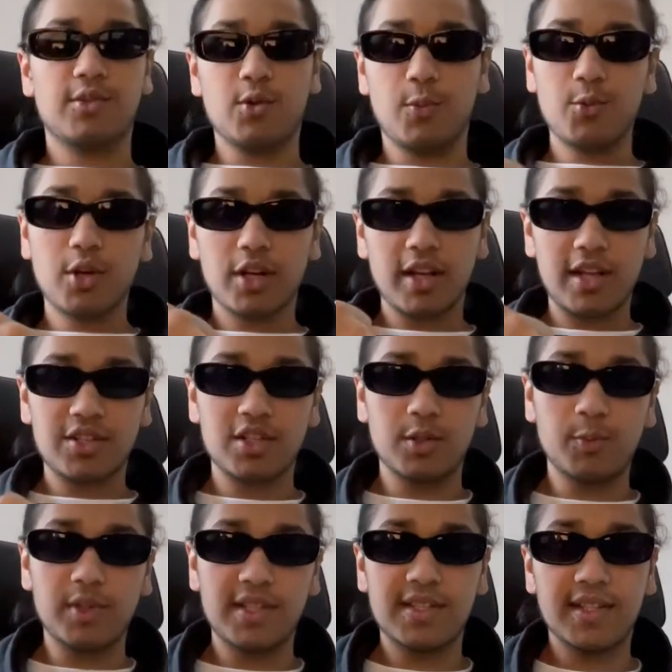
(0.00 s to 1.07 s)
So I'm not gonna actually
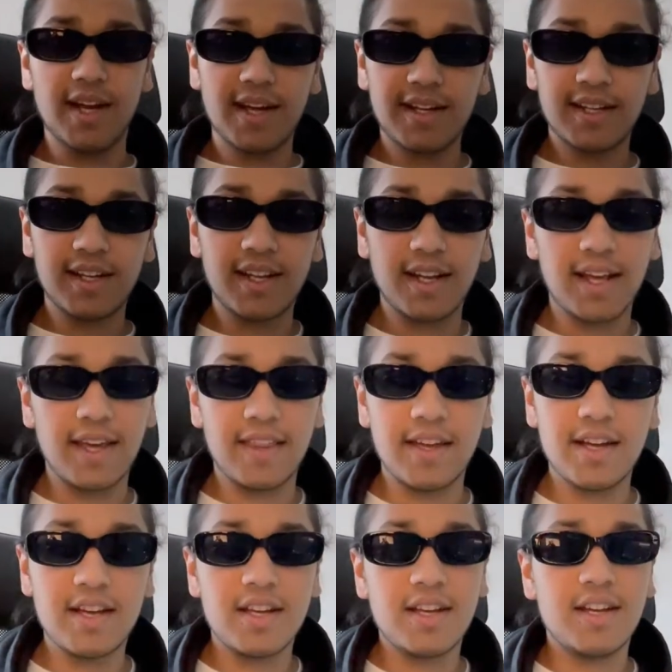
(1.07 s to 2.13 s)
be styling it like
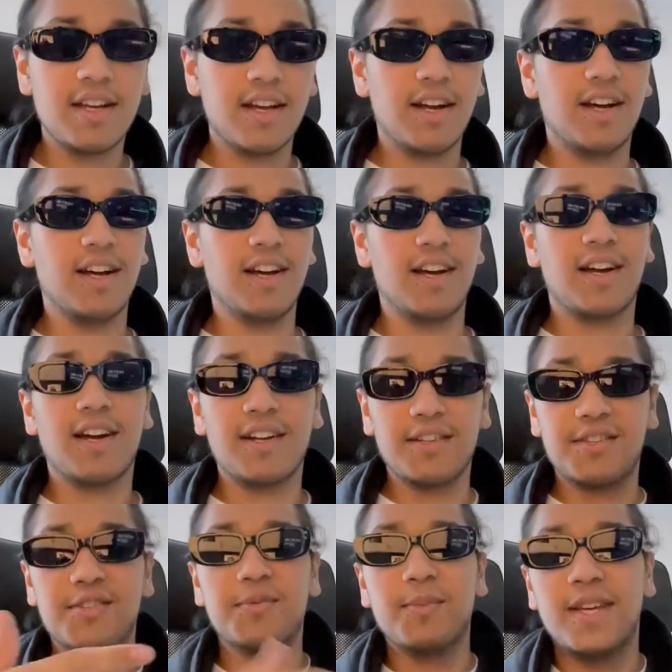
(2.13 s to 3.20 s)
that. Uh, kind of
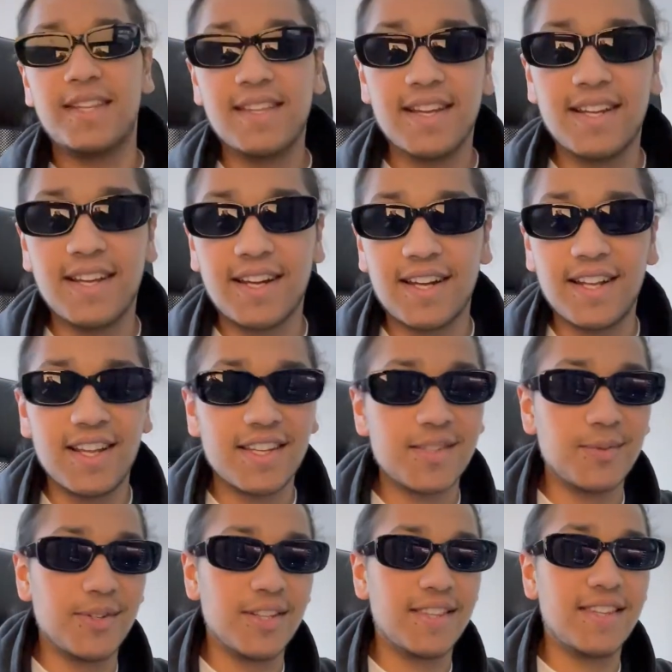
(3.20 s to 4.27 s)
just made that like a last
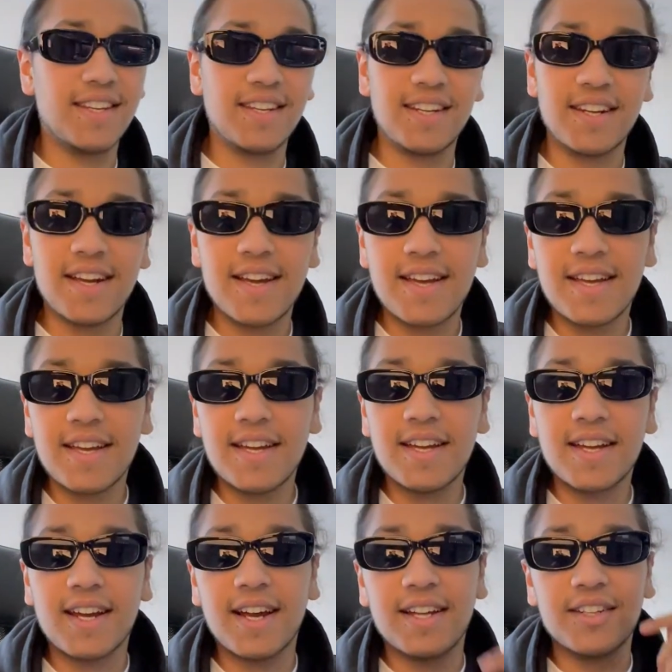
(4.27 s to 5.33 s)
minute thing.
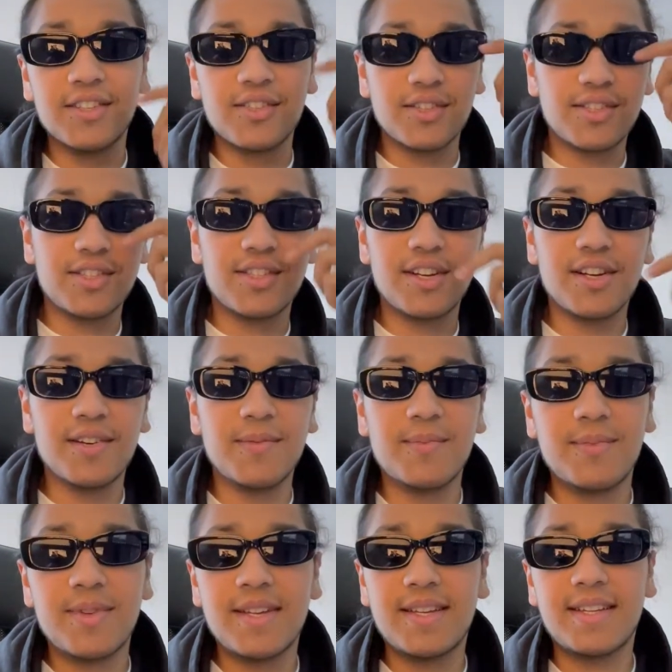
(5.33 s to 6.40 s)
Kind of just um,
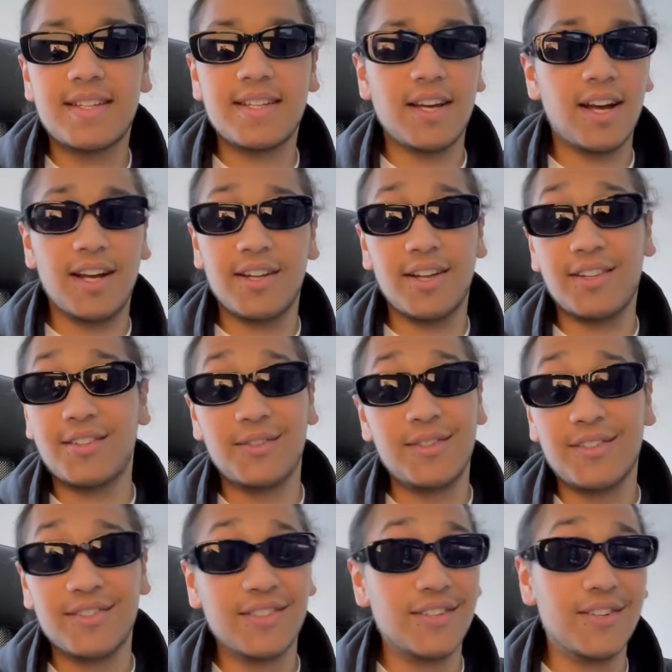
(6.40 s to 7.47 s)
I, I don't
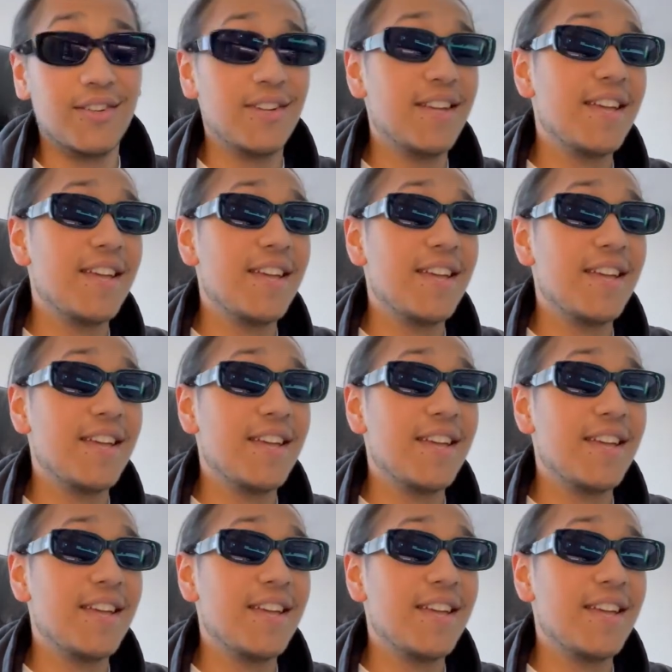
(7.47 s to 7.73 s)
even know.